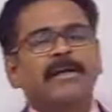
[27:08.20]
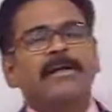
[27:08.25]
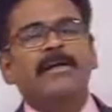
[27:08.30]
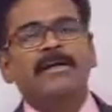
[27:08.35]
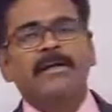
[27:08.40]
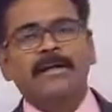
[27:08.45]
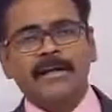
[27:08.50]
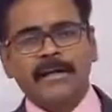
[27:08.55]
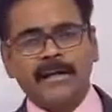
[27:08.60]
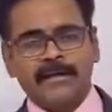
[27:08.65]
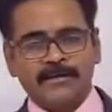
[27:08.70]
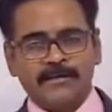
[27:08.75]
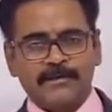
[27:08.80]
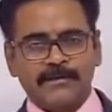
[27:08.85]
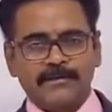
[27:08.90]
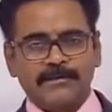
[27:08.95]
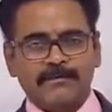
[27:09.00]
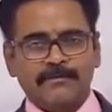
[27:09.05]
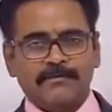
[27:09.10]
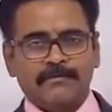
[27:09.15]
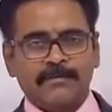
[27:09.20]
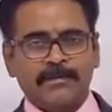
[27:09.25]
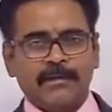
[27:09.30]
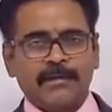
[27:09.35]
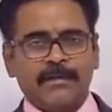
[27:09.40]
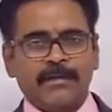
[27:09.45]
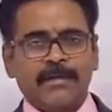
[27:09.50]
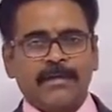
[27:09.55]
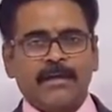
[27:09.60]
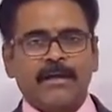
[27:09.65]
indicates?
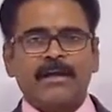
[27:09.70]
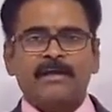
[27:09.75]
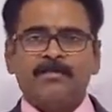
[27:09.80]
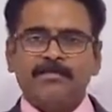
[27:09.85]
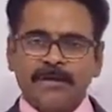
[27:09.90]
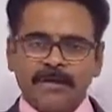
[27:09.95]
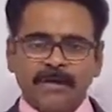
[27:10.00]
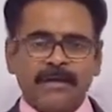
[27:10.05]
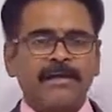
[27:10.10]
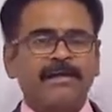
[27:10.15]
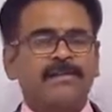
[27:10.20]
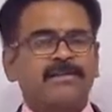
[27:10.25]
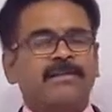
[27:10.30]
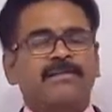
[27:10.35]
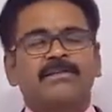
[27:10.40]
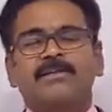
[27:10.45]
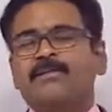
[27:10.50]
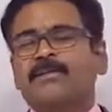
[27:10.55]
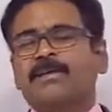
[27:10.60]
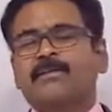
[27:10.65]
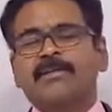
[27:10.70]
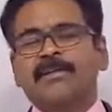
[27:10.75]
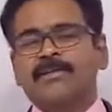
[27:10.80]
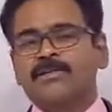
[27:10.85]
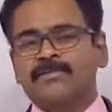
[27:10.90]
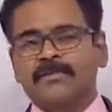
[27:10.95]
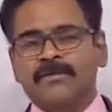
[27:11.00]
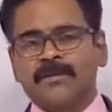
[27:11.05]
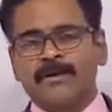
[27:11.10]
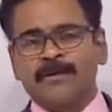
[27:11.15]
In beginning sessions of
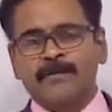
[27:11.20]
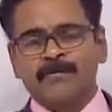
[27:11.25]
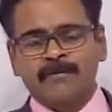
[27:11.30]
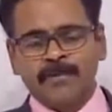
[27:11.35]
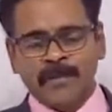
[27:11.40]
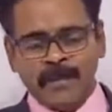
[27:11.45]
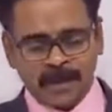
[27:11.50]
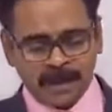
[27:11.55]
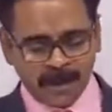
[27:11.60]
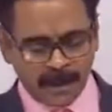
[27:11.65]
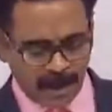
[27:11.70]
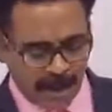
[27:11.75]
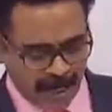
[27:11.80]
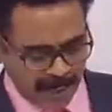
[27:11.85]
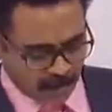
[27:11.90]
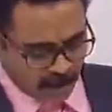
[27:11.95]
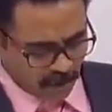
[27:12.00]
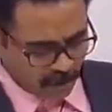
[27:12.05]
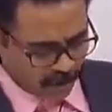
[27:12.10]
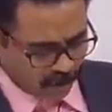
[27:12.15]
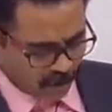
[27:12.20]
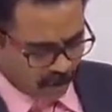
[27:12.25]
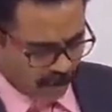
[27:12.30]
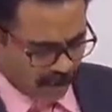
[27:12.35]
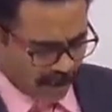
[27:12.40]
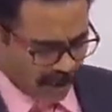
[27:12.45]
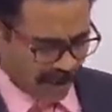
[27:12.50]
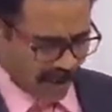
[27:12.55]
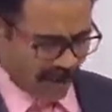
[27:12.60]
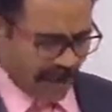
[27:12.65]
SOM, I told
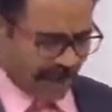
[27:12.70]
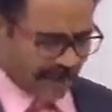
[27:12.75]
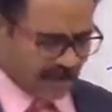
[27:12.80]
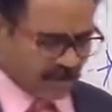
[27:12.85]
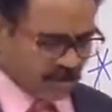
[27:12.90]
Young's